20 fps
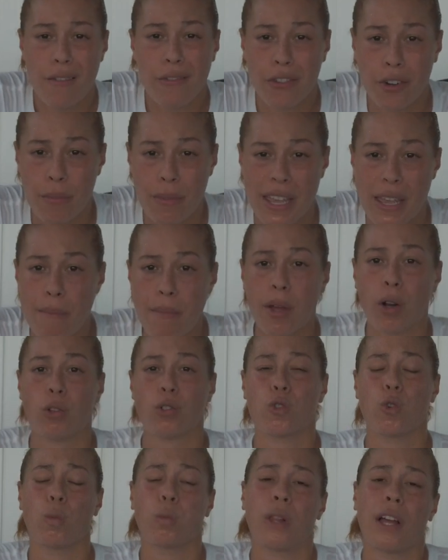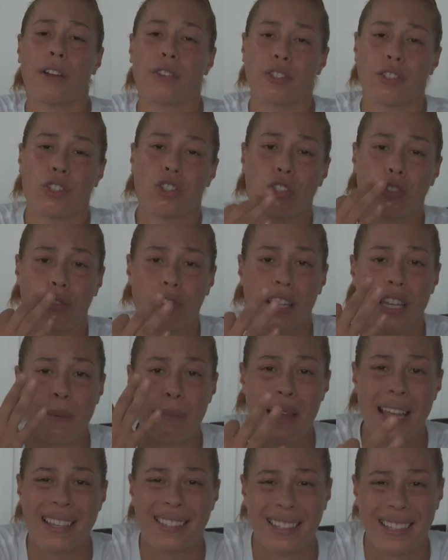For me, middle school players, just three
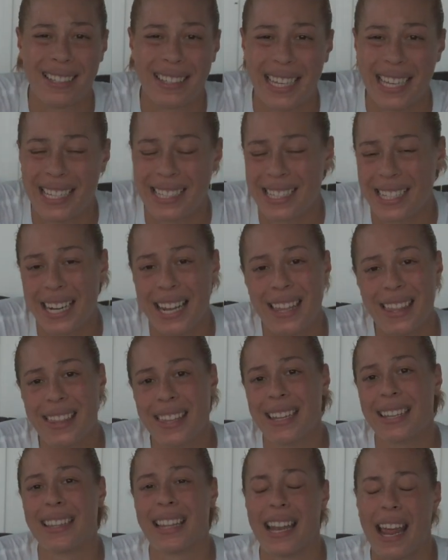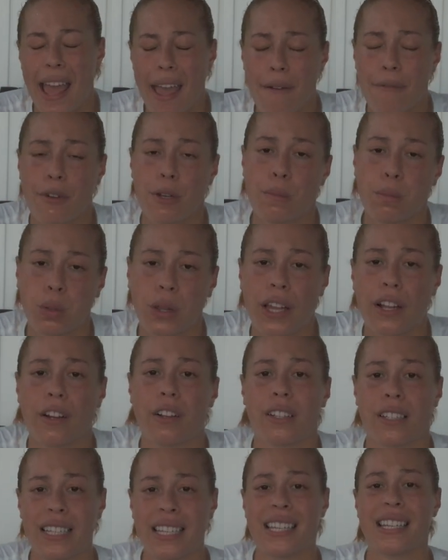basic things that I think that every
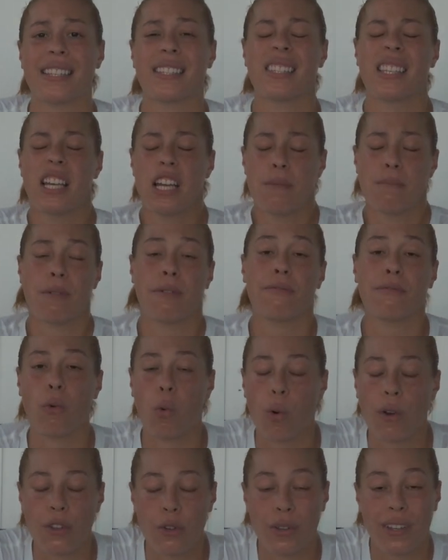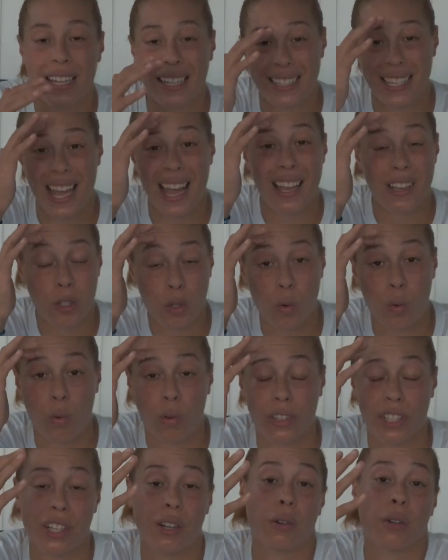player needs before you can get to high
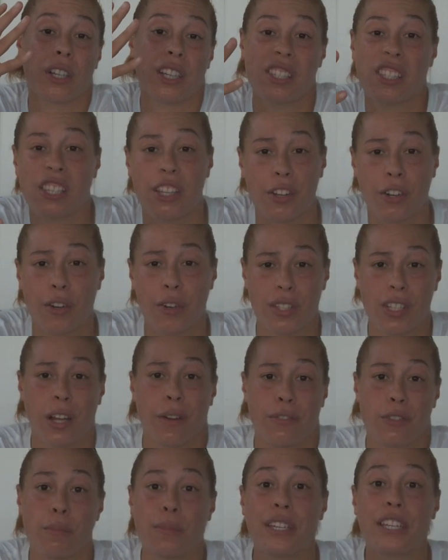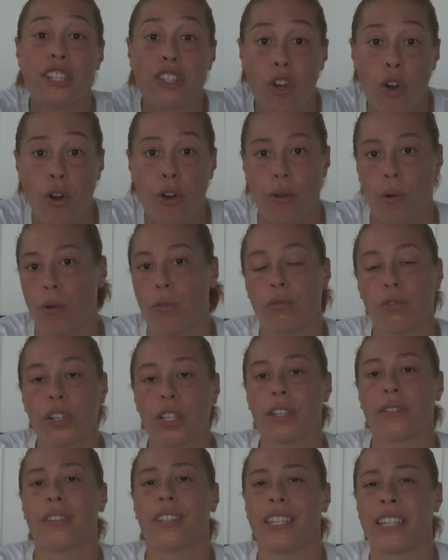school and, you know, consider yourself to be good or
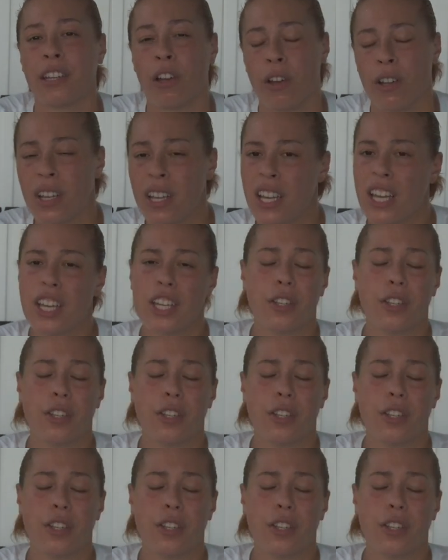really, really good.